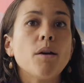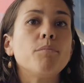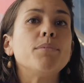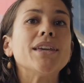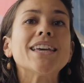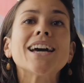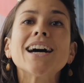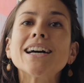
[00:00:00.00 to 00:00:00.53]

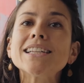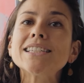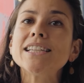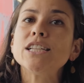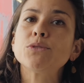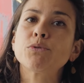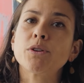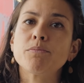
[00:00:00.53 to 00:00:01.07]
Because
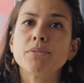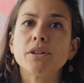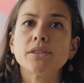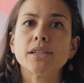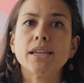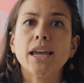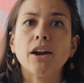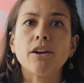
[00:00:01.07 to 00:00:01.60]
these weren't built
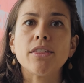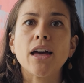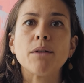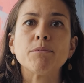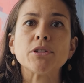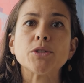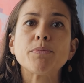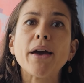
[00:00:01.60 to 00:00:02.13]
to carry that
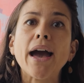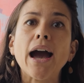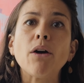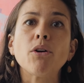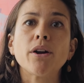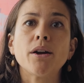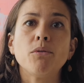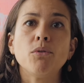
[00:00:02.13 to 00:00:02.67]
much power at